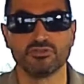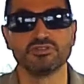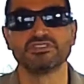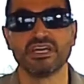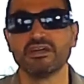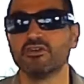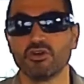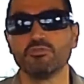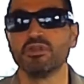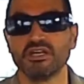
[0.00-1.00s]
of course that
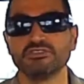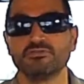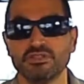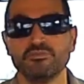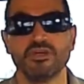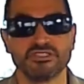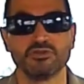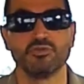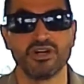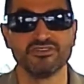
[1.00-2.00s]
all blends with the
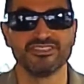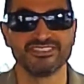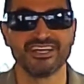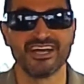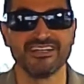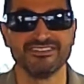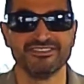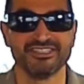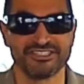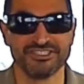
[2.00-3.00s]
mental wellness side and
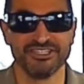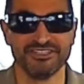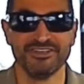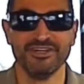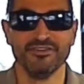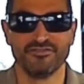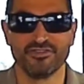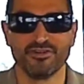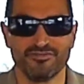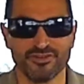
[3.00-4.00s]
addiction
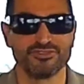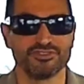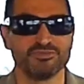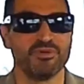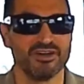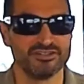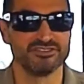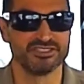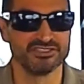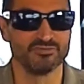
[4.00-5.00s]
for first
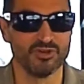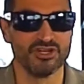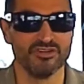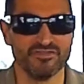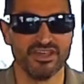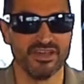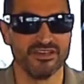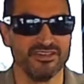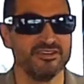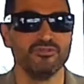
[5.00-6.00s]
responders is one of
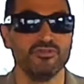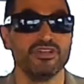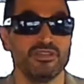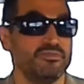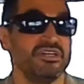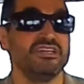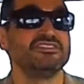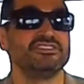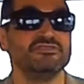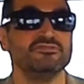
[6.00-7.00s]
that. You know, one of the big
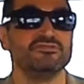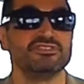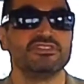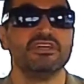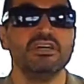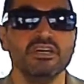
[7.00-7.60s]
issues. Right.